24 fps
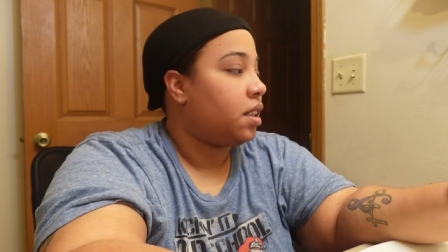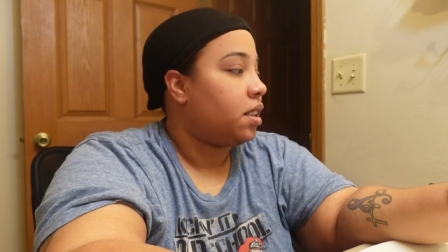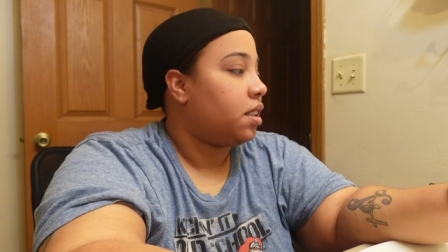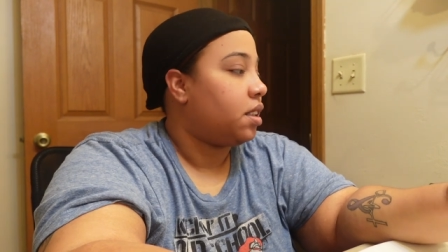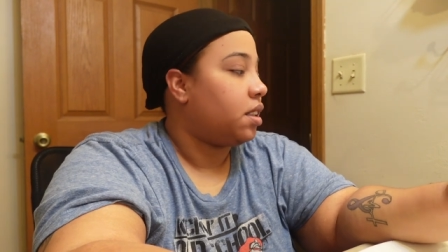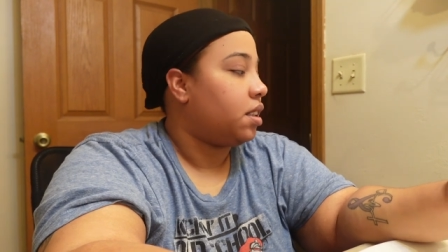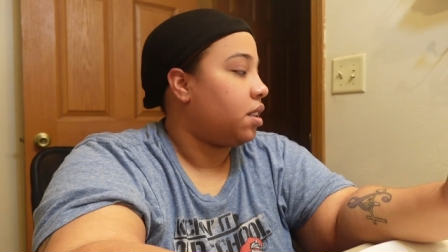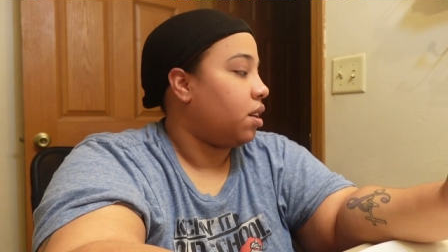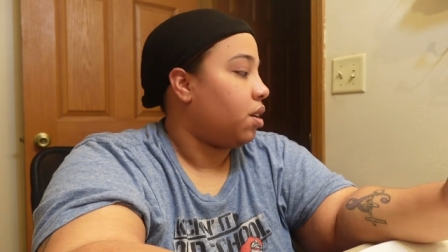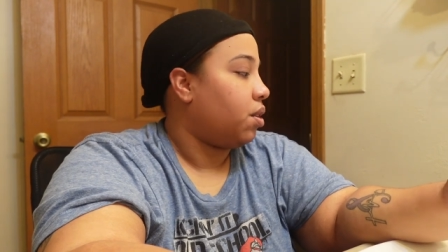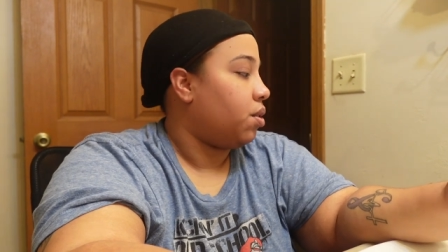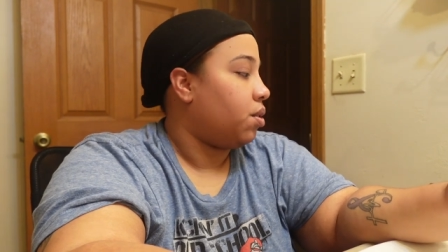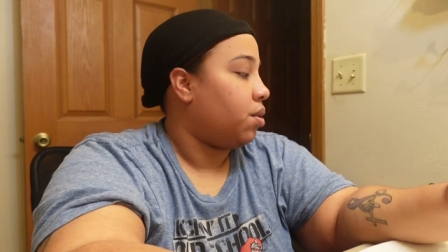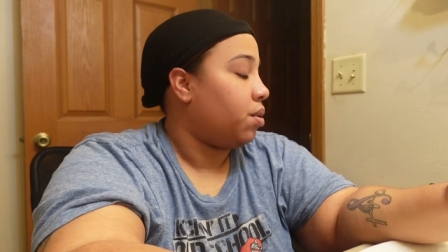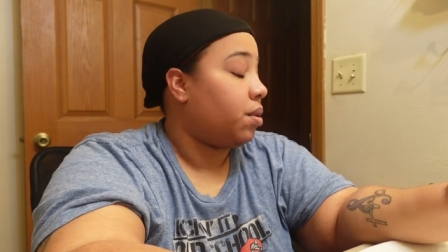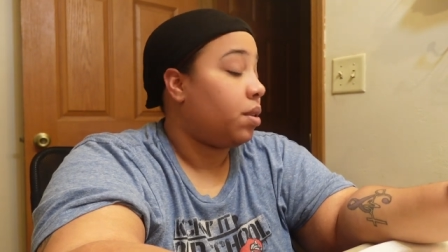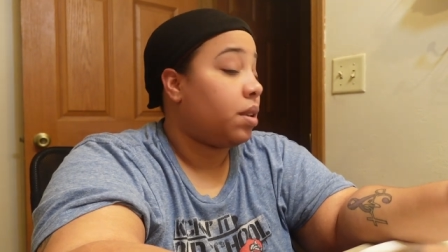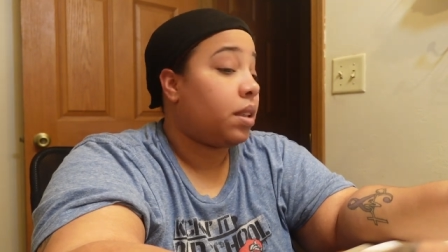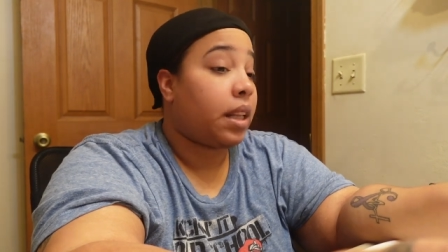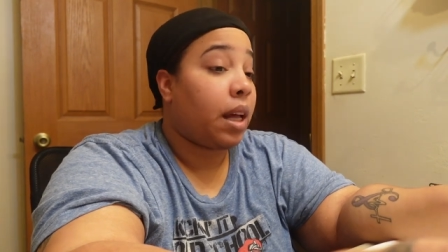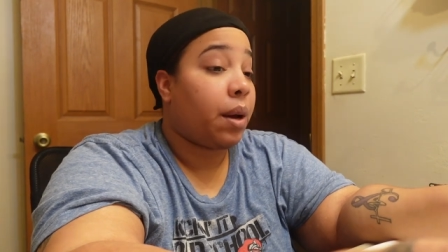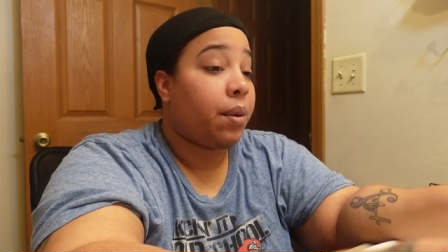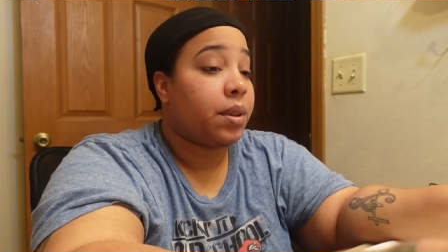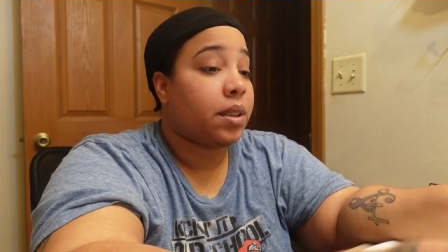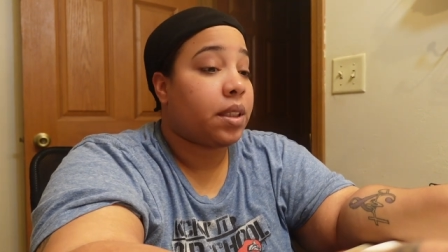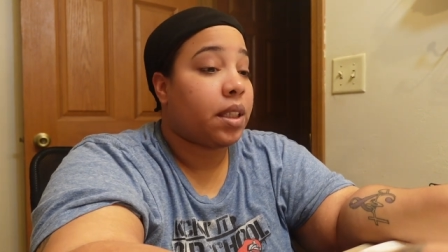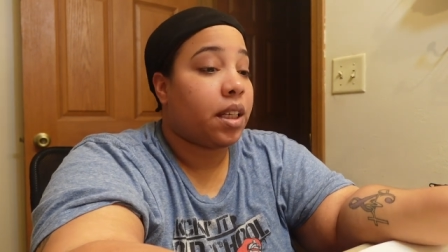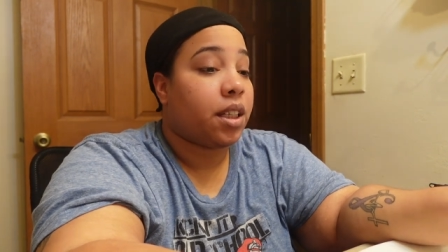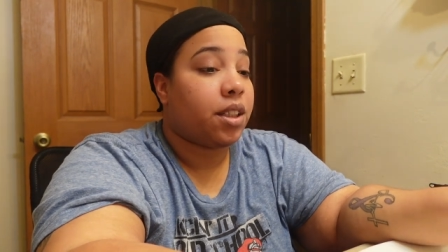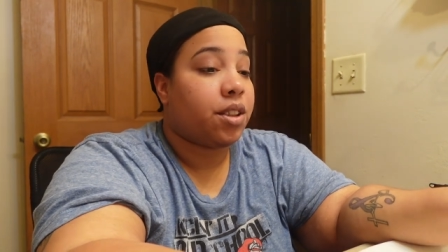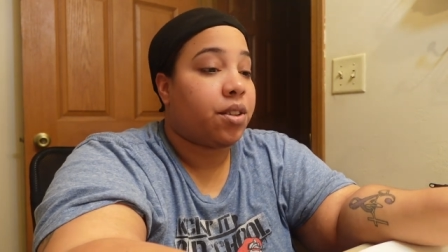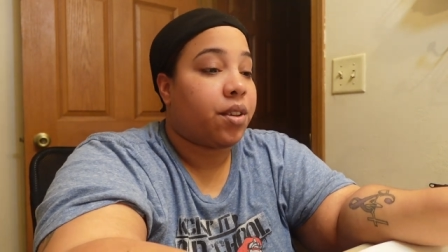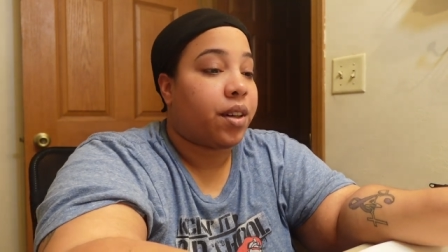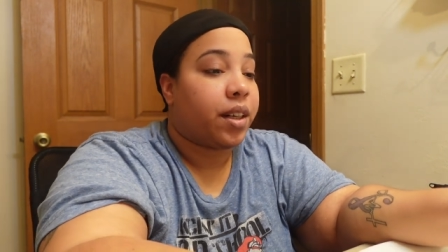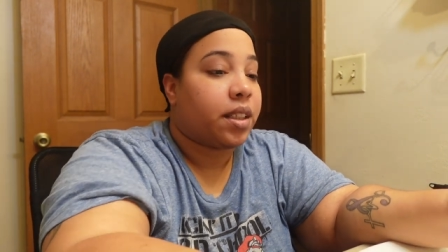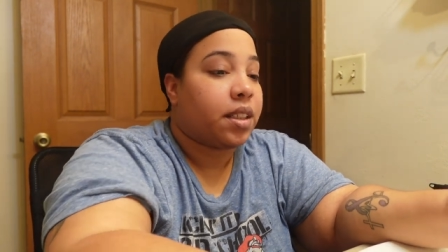So that was
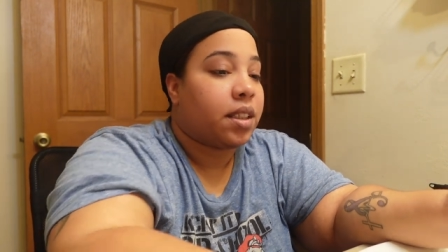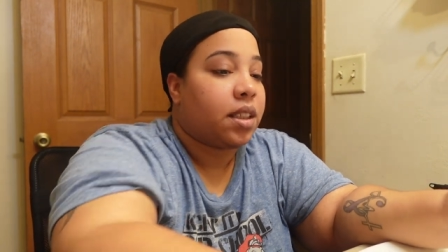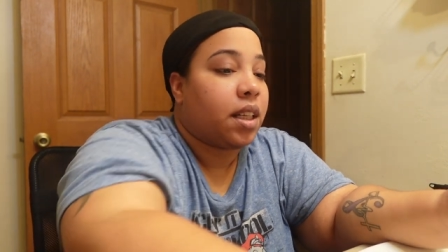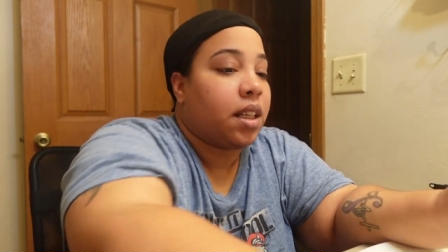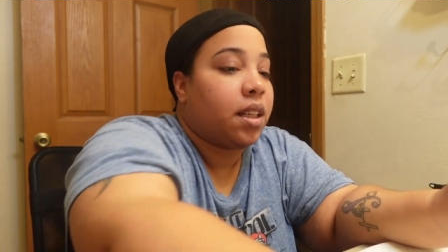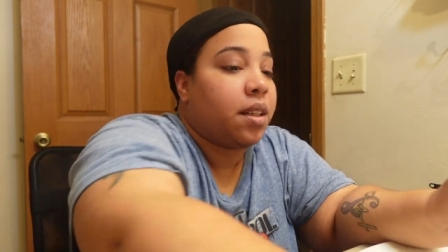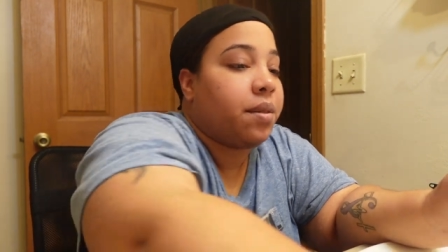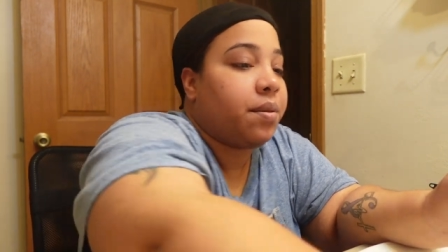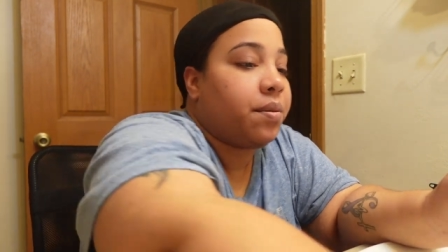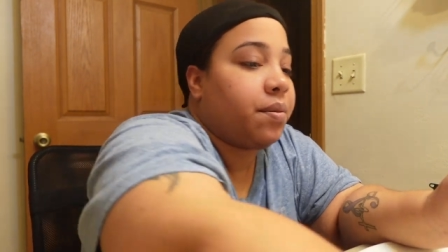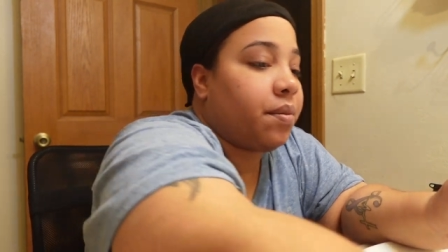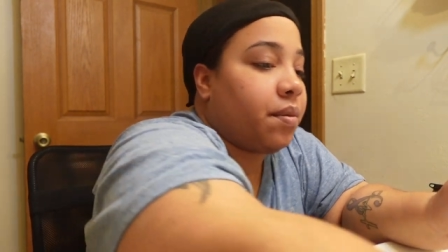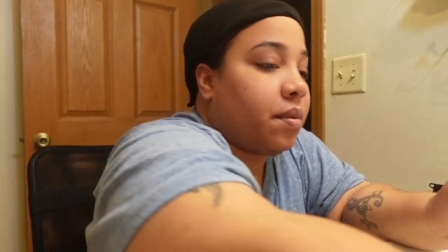interesting.